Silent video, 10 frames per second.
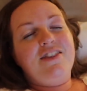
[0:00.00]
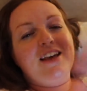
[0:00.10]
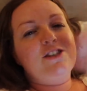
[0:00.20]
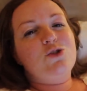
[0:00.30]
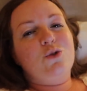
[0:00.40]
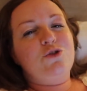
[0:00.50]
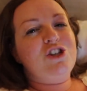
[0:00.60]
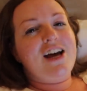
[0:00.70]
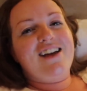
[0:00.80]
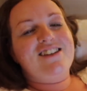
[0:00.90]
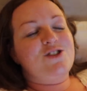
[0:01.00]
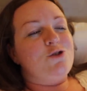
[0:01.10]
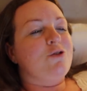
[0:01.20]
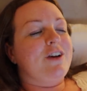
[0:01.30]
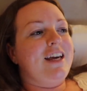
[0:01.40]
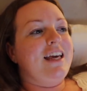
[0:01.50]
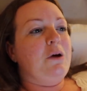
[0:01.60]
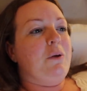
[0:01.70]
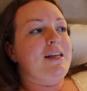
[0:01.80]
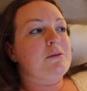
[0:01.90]
they sort of share story
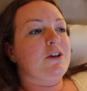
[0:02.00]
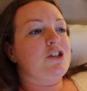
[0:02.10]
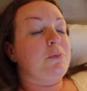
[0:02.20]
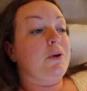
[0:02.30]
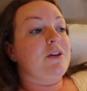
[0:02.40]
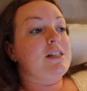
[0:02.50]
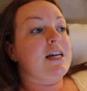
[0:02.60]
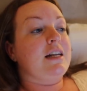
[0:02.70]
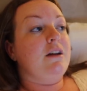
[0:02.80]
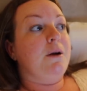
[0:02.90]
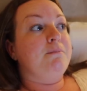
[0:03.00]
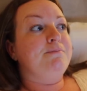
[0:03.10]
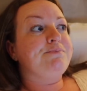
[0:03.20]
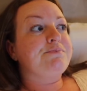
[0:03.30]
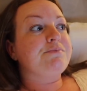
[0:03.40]
equally as much to be honest and um